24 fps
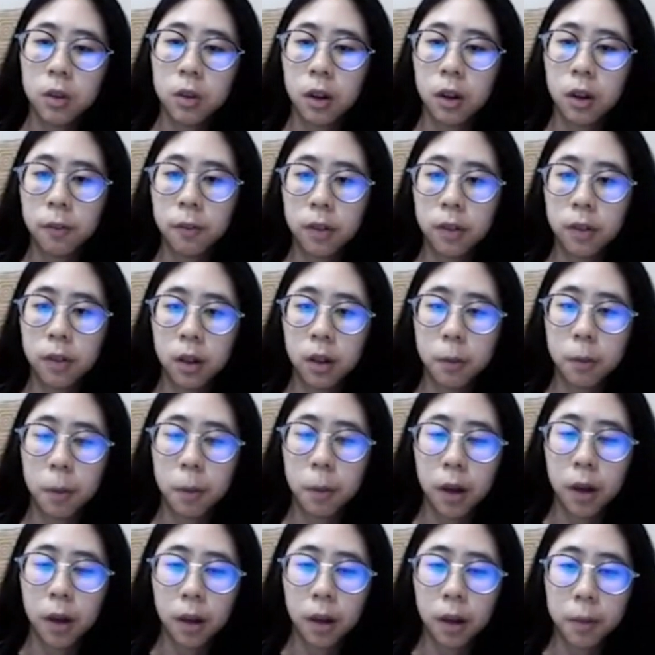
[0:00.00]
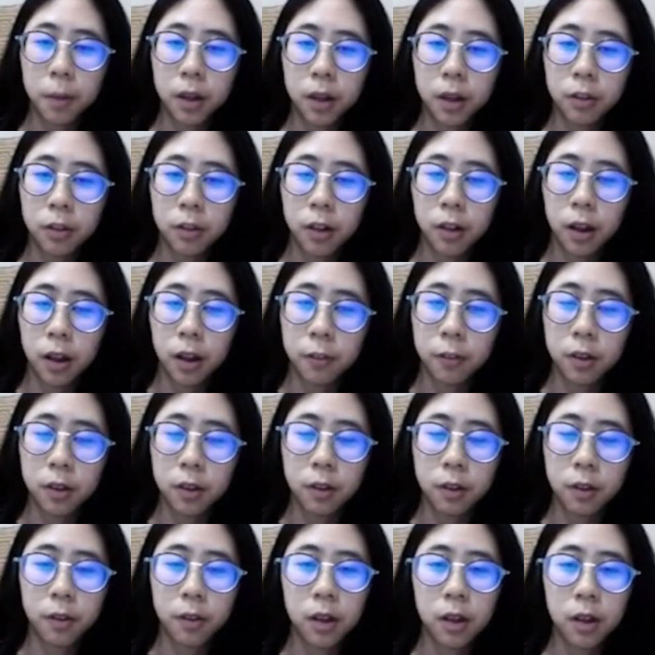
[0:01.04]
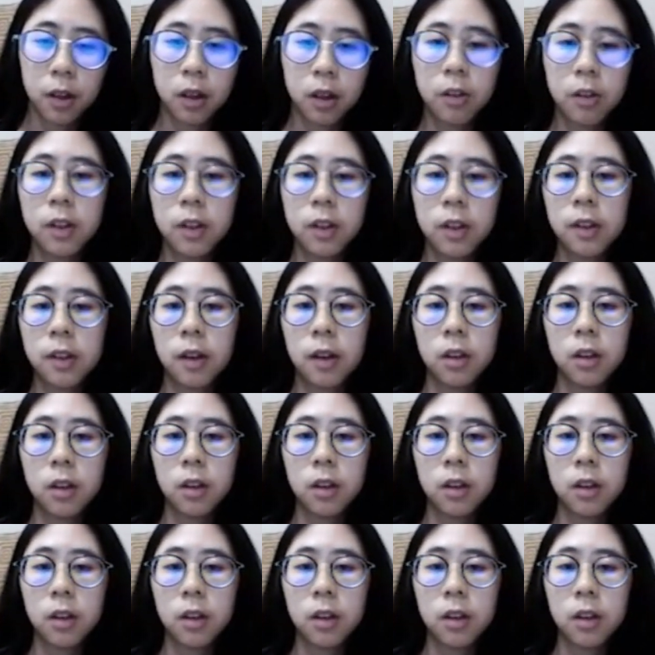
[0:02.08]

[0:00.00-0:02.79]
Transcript: of the mobile application has significant result